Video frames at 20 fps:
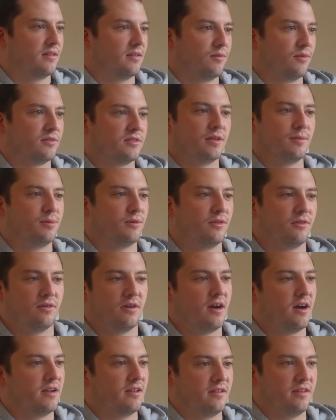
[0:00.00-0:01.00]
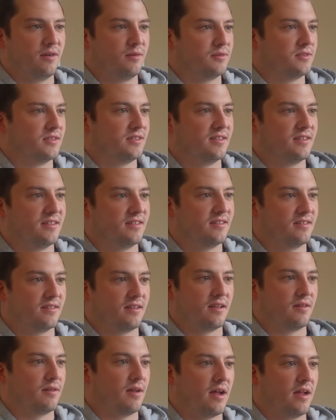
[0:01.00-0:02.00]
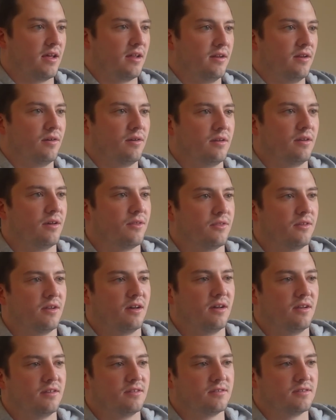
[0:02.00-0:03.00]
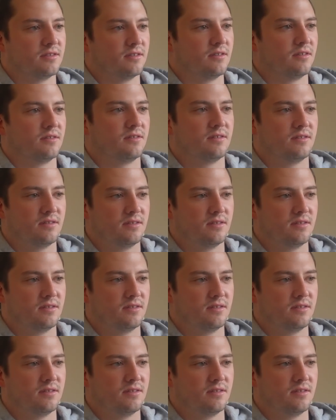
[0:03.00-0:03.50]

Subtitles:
once they put the rod in, that was it. I had nothing on it, so.